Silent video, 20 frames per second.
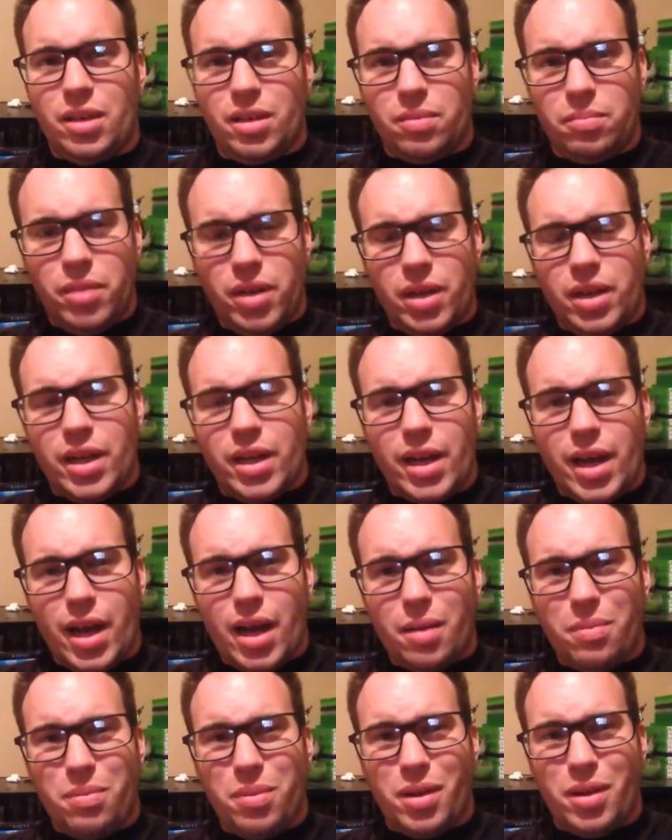Make it
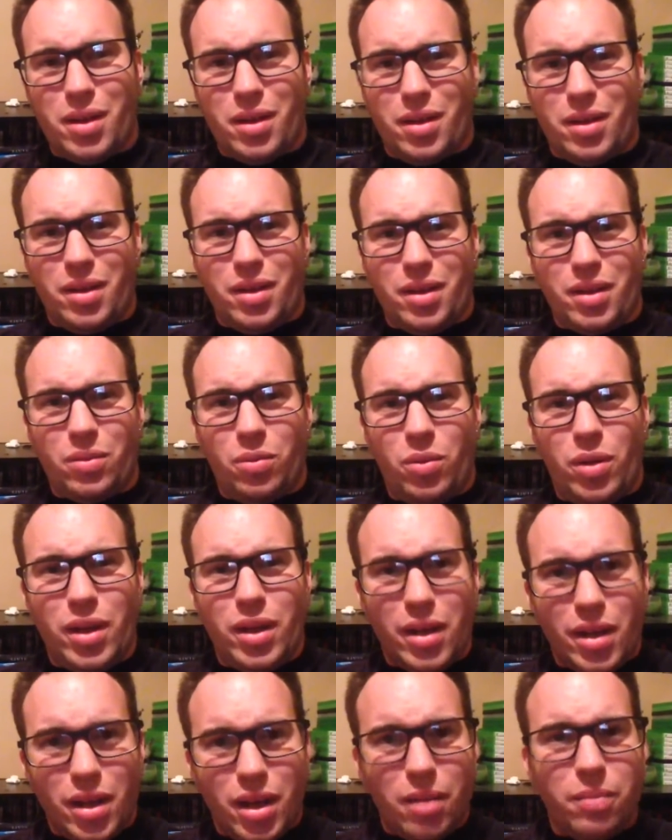happen.
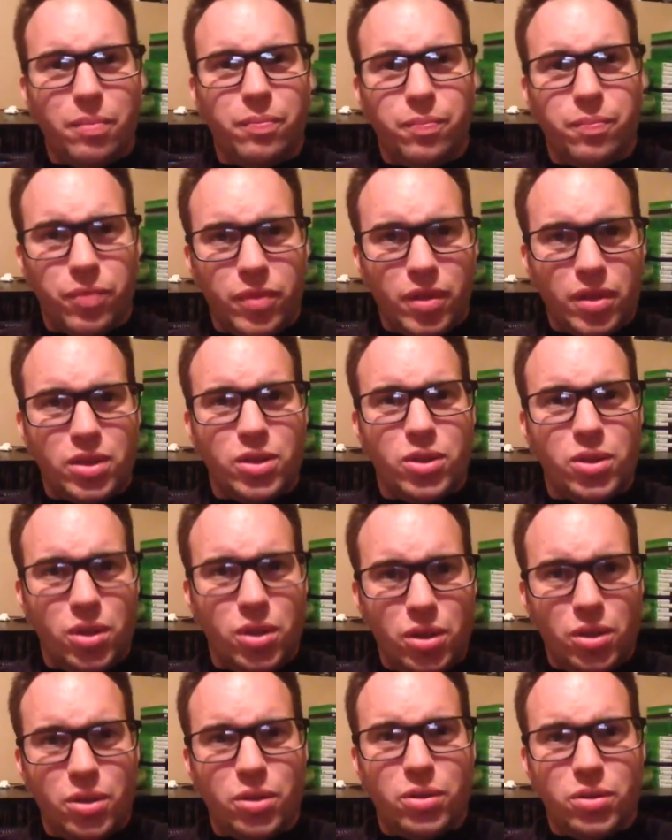Wake up,
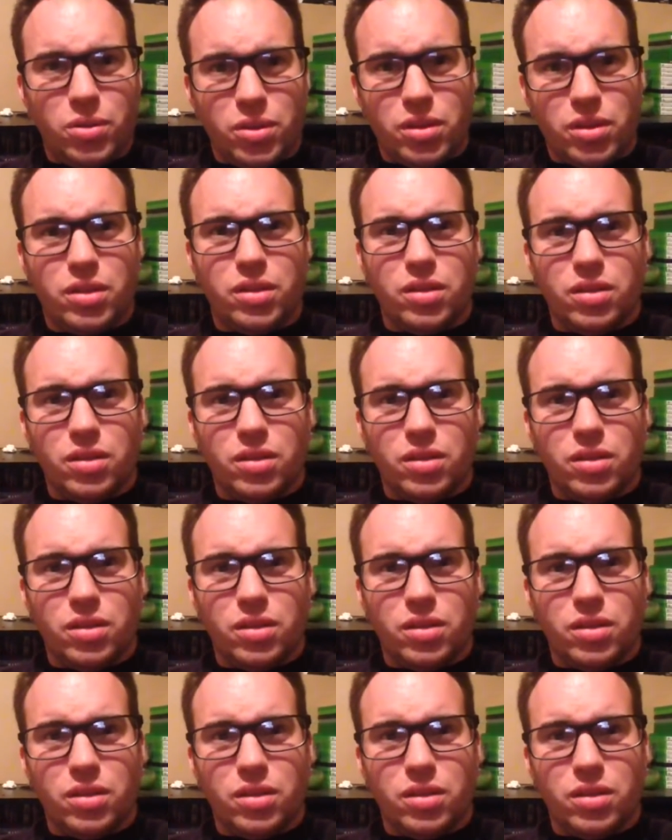studios.